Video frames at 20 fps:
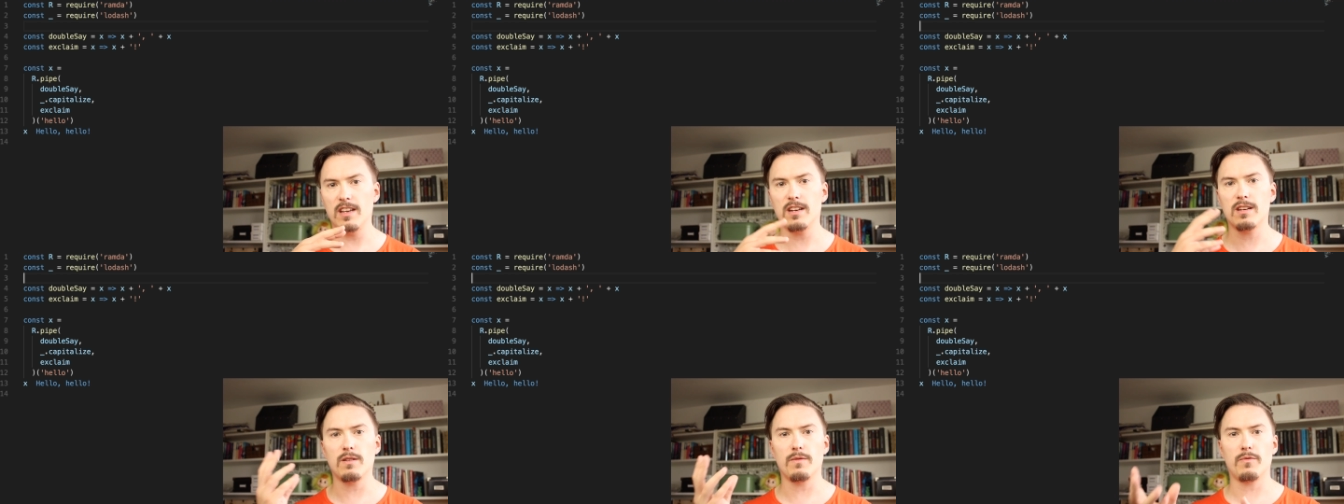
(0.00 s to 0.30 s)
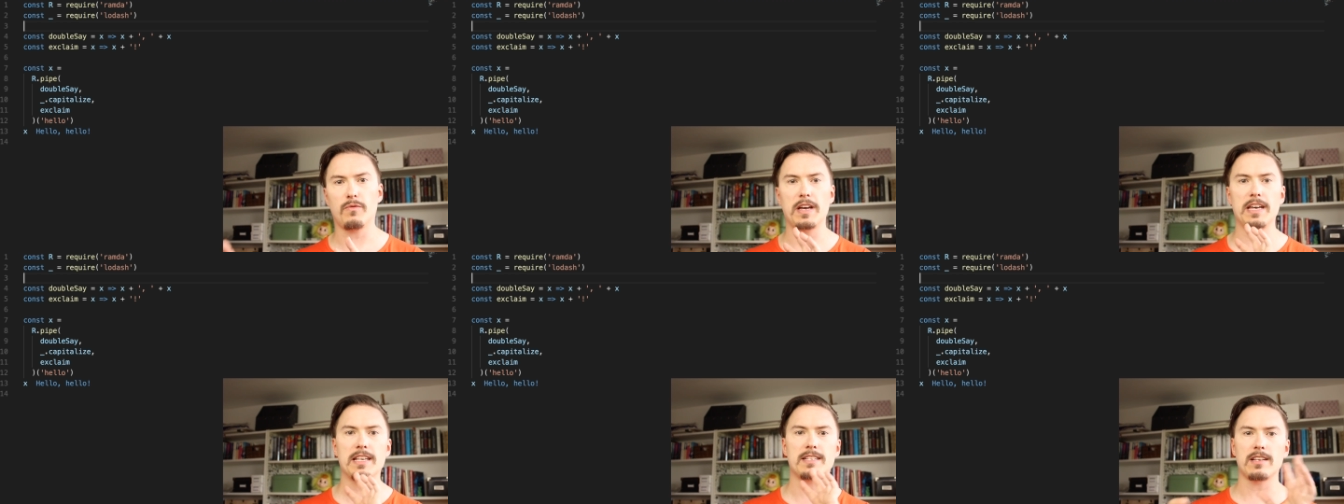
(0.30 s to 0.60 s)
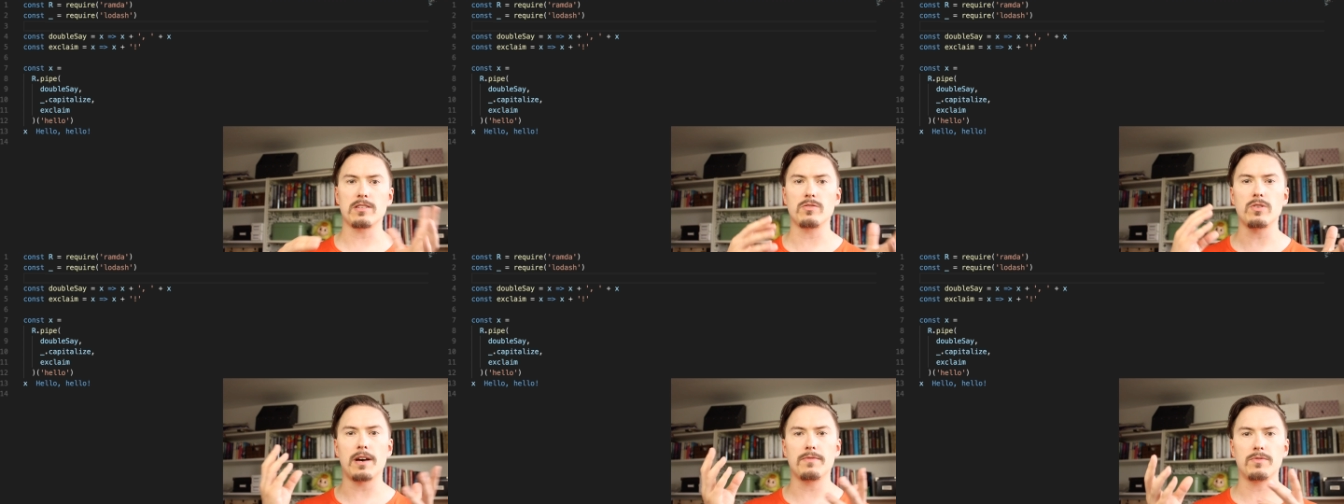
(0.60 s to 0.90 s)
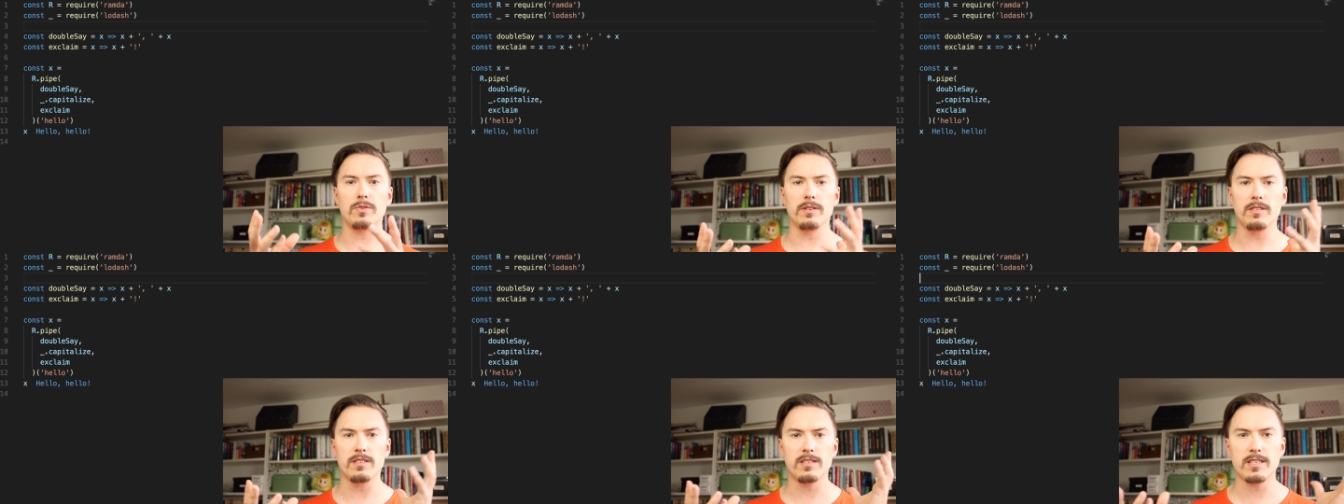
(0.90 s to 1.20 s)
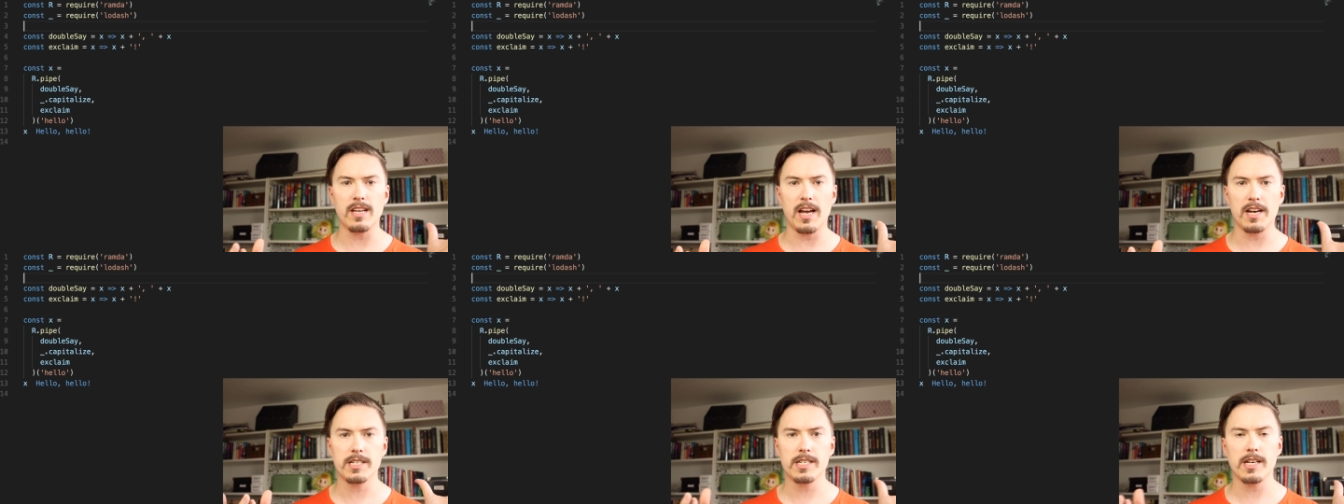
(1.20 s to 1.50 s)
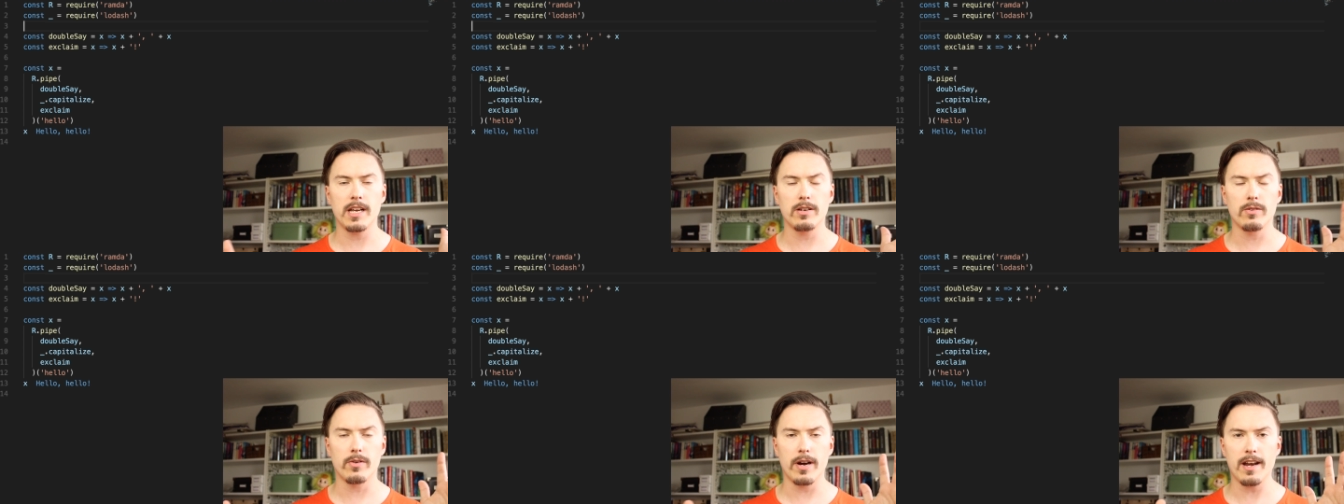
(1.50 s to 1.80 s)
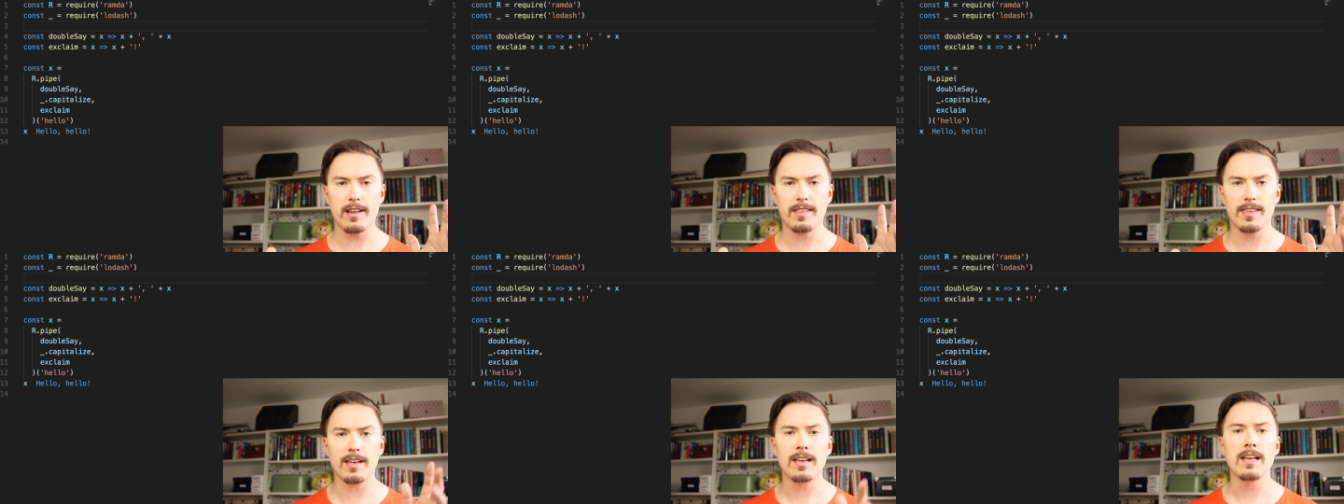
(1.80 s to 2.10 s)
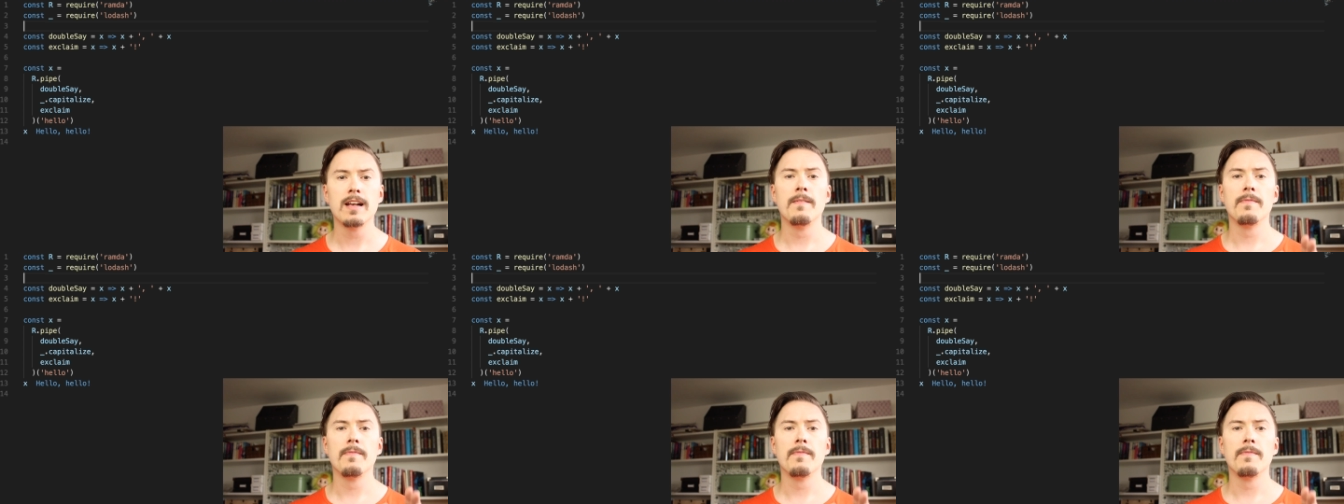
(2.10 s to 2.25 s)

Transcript: interface that you have to instantiate or anything.